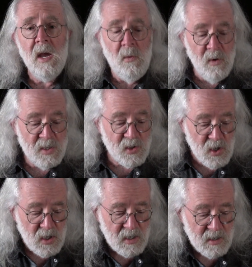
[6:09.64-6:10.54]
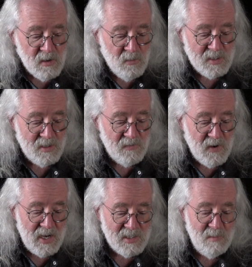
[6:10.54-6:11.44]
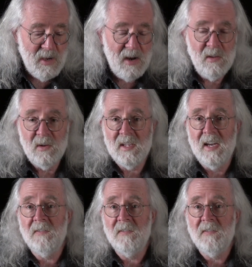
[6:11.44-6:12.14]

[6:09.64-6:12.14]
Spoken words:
we saw what the diffraction pattern looked like